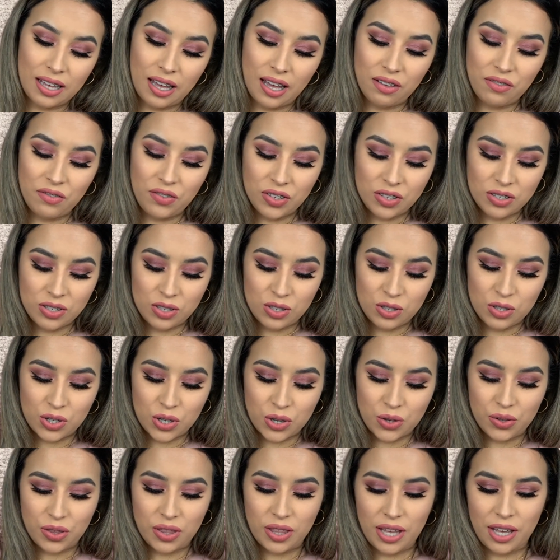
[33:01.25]
I feel
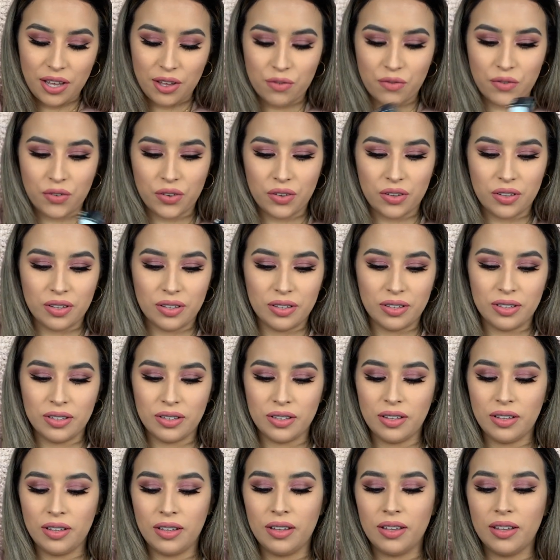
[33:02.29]
so thankful.
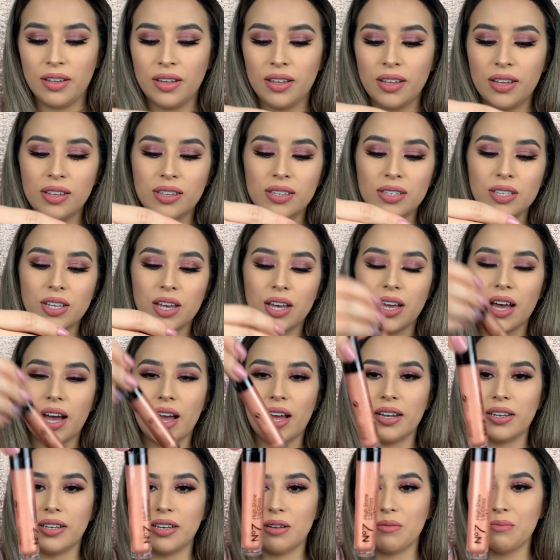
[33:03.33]
So I
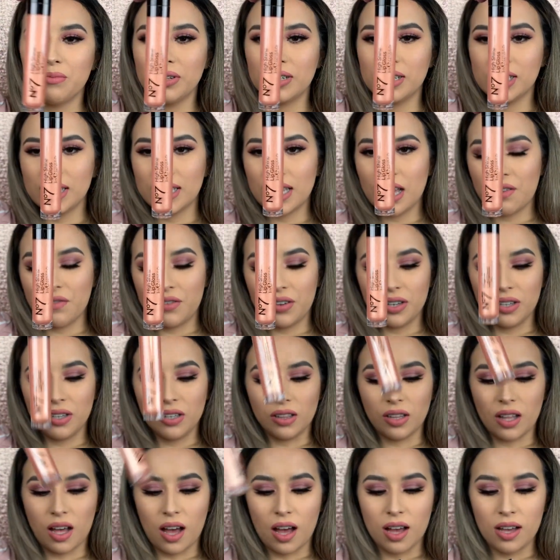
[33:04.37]
got number seven
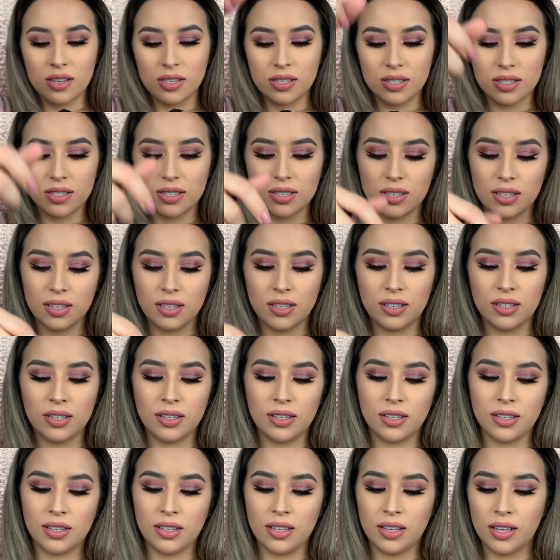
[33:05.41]
gloss.
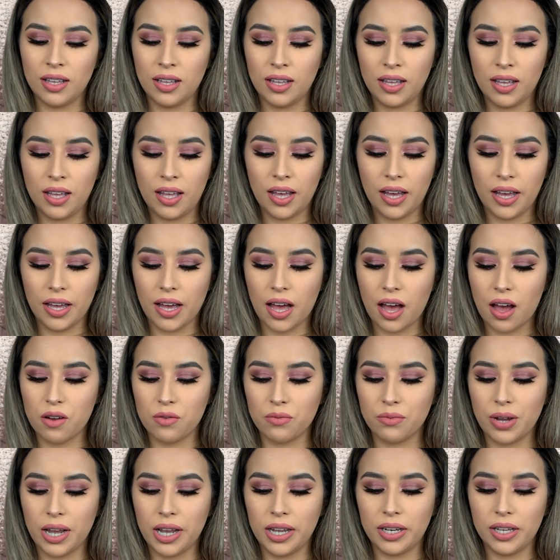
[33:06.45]
I
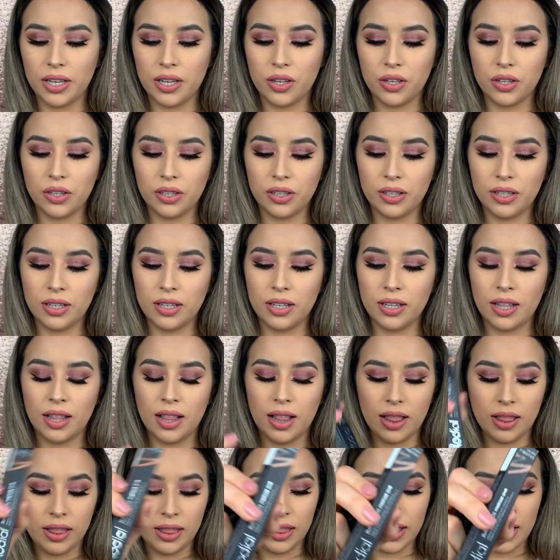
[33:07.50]
got Radial
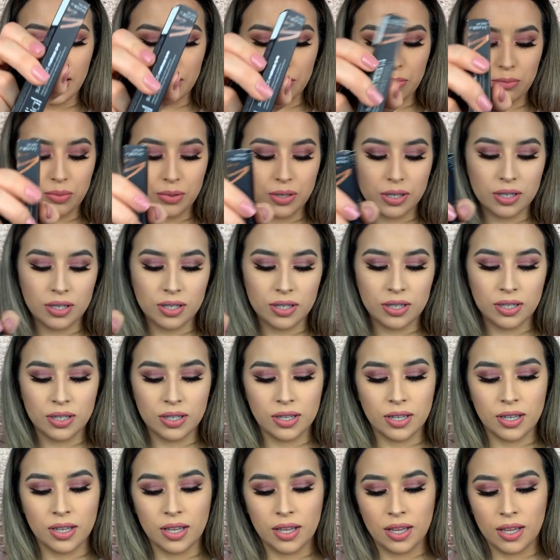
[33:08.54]
Lips.
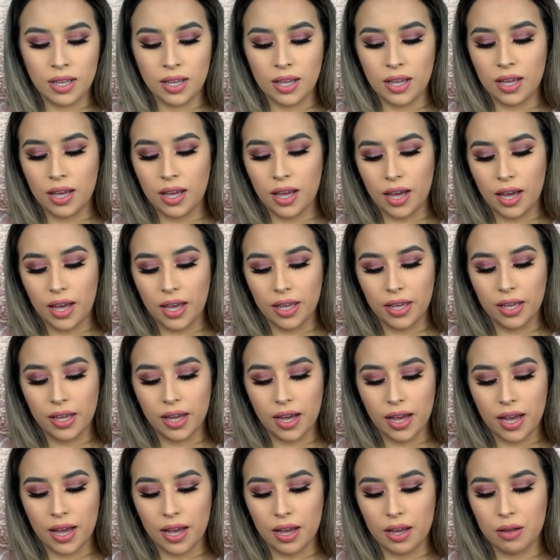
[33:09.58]
I
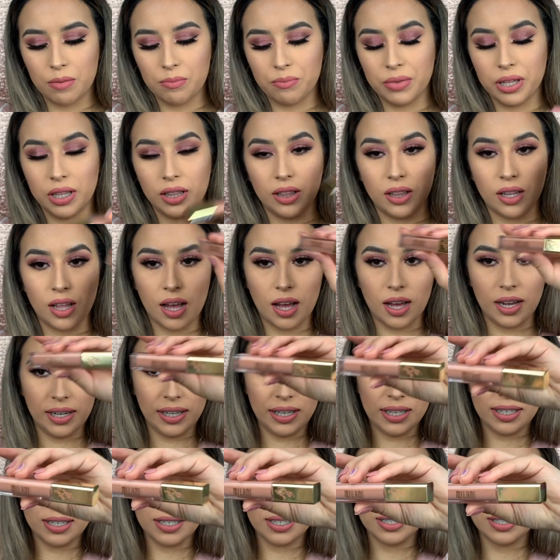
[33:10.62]
got
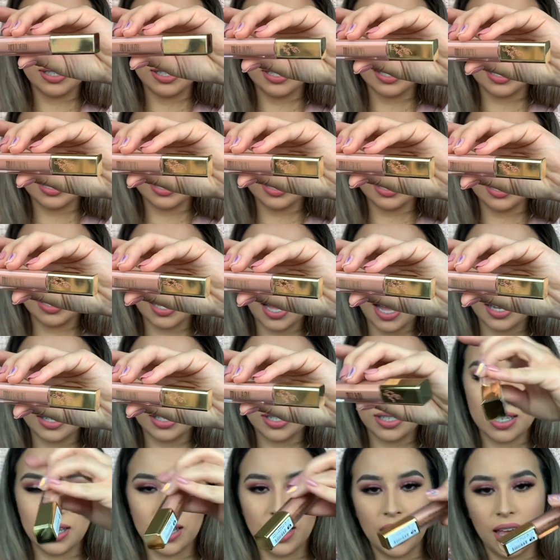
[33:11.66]
Milani
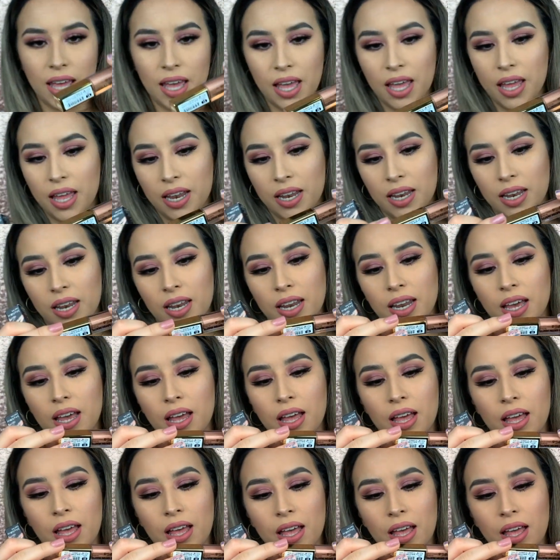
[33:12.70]

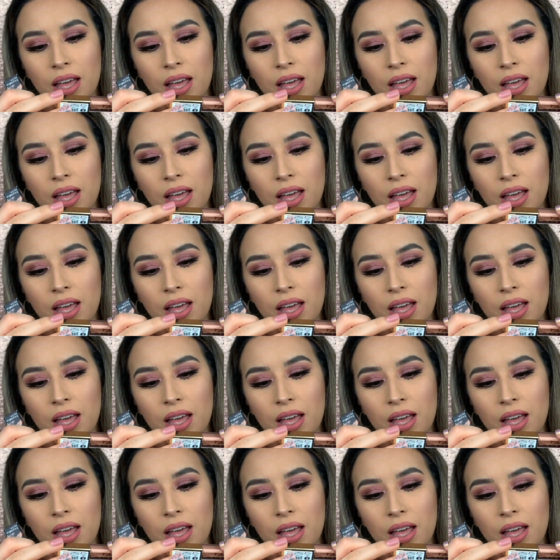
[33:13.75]
Satin